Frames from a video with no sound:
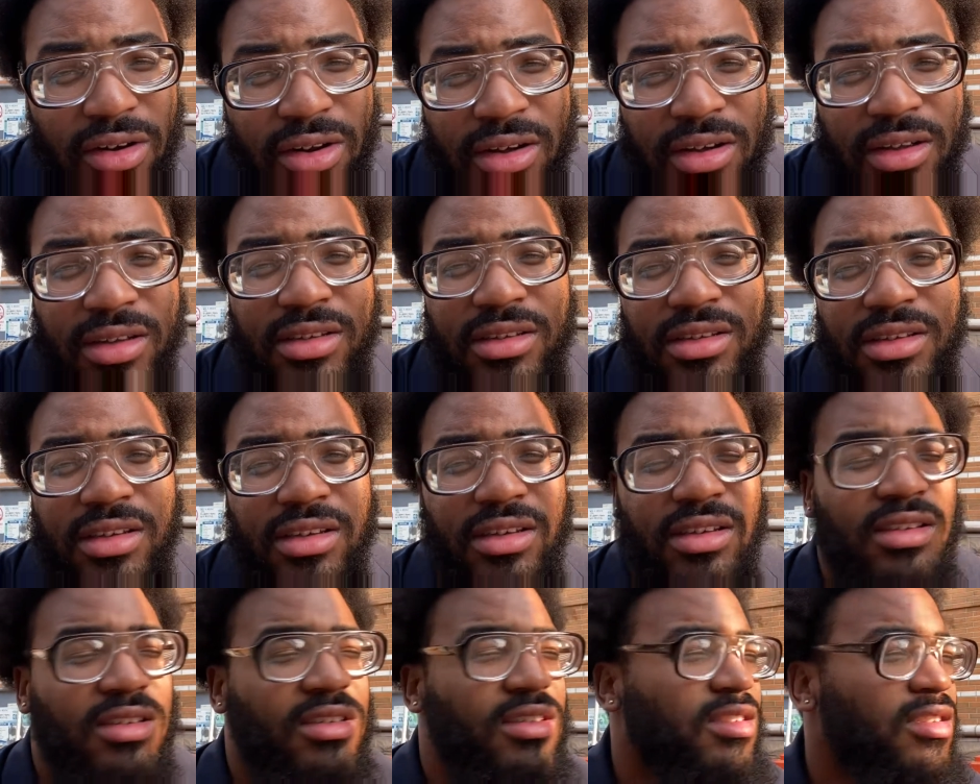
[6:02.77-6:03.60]
to
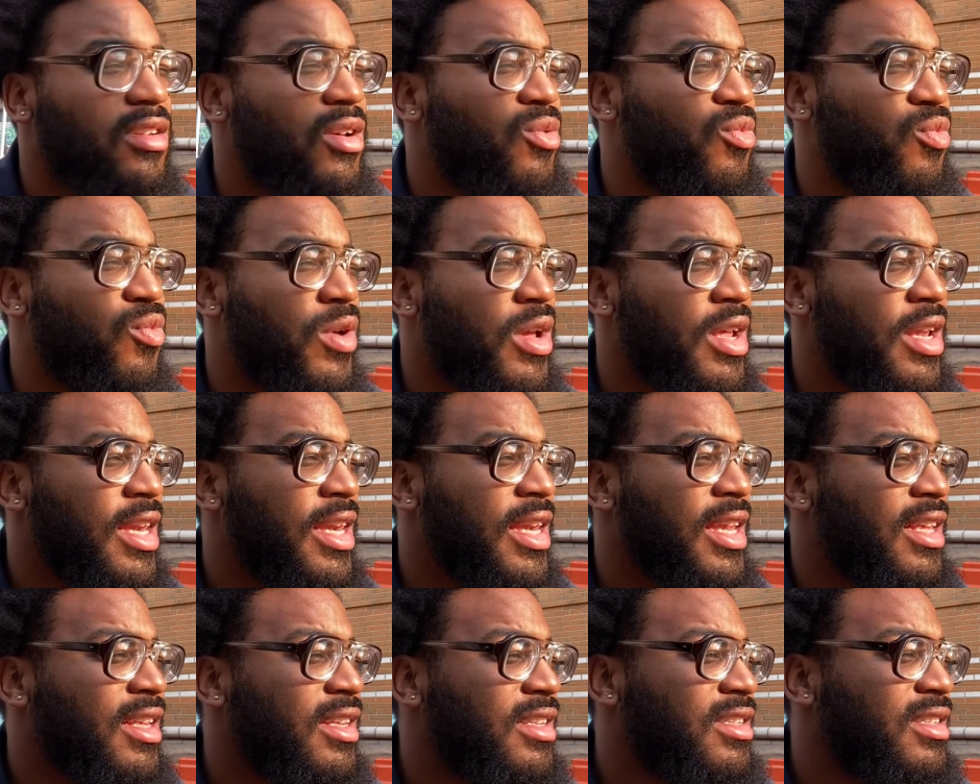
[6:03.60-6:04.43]
to, to
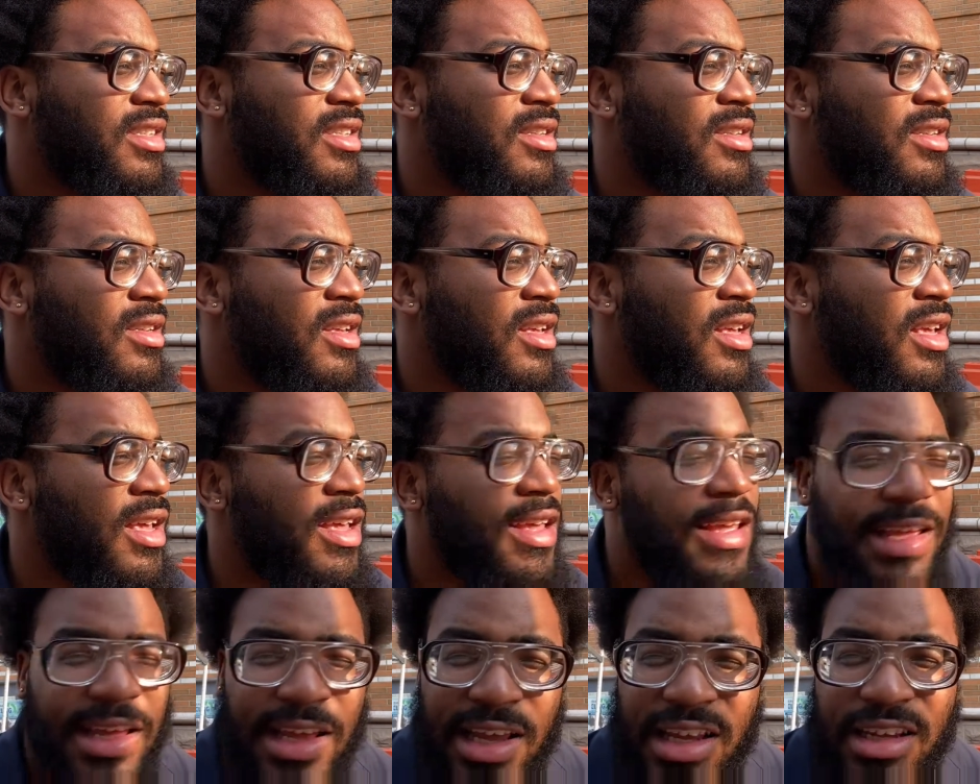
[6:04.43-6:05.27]
witness
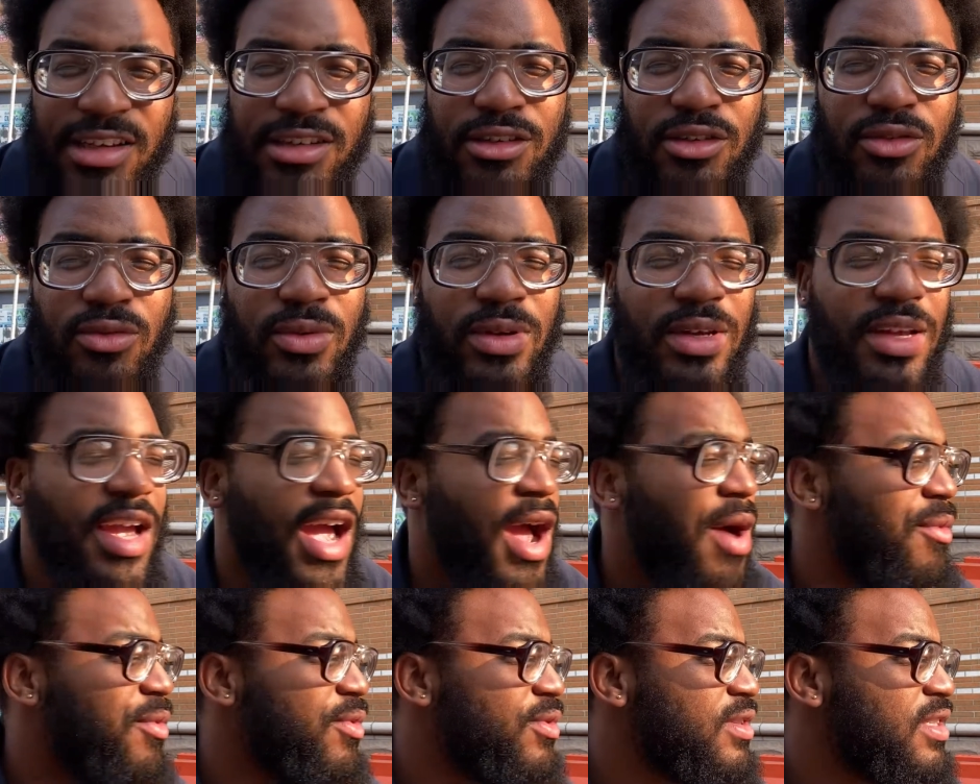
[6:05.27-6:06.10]
history.
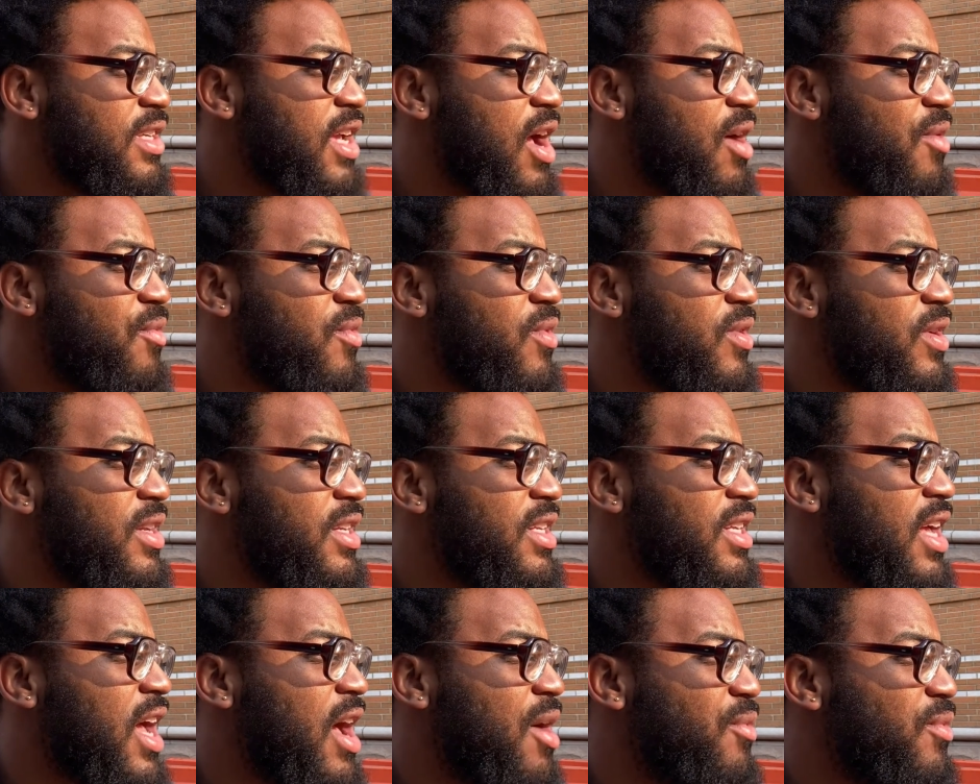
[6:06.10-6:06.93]
I want y'all want
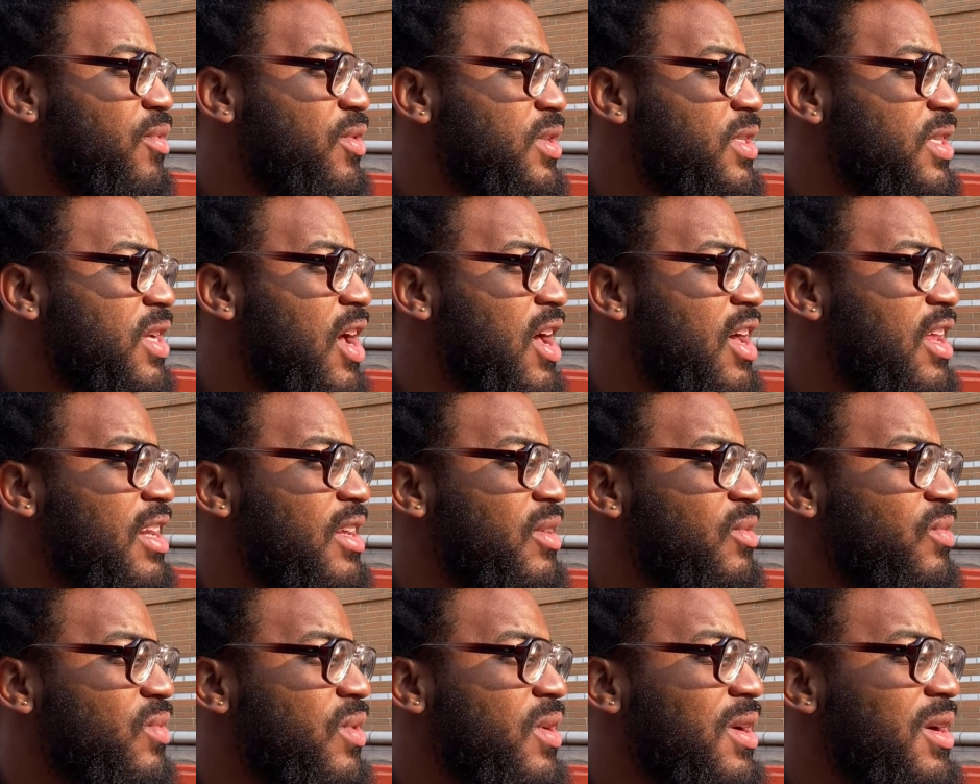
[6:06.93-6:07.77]
to I want y'all
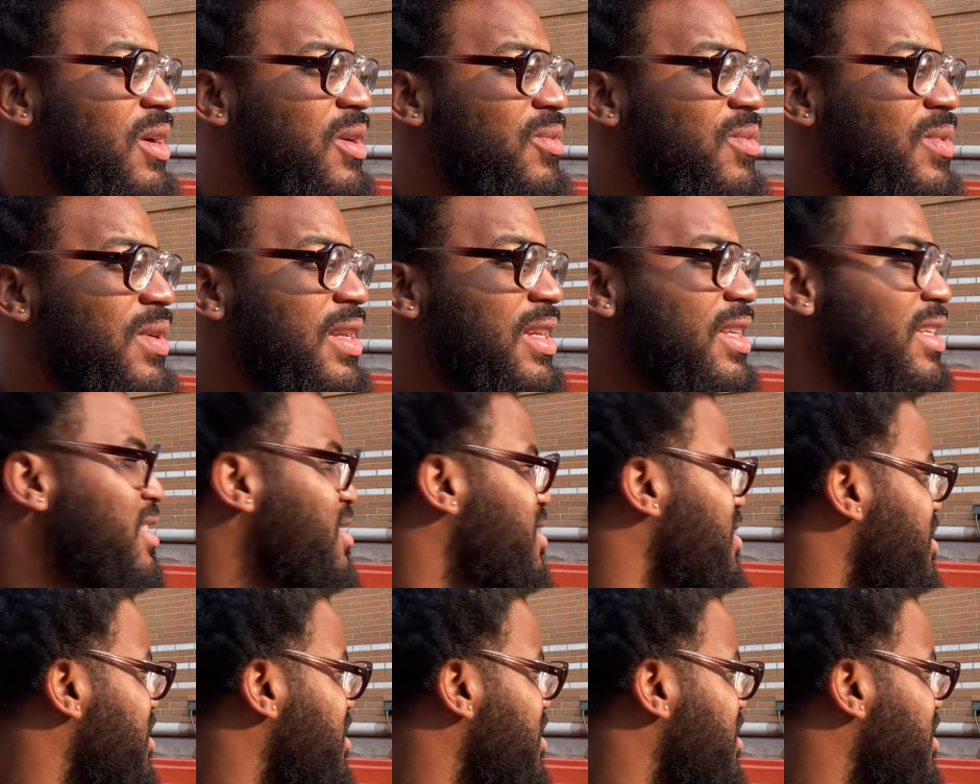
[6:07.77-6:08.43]
to uh, witness